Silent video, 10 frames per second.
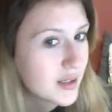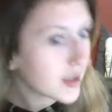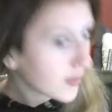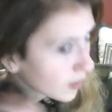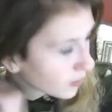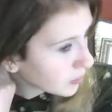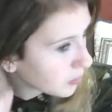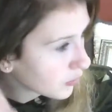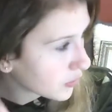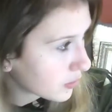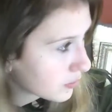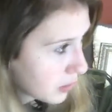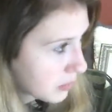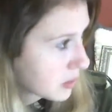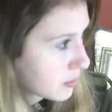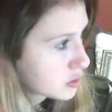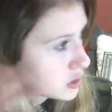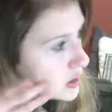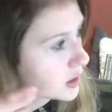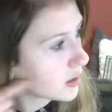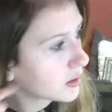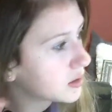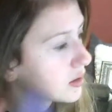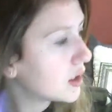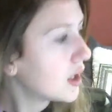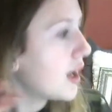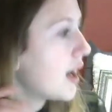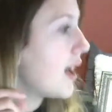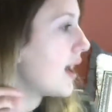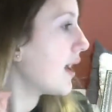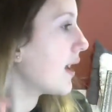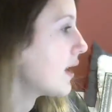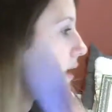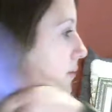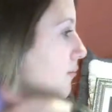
It probably won't though. I'm probably gonna post it today. Hey!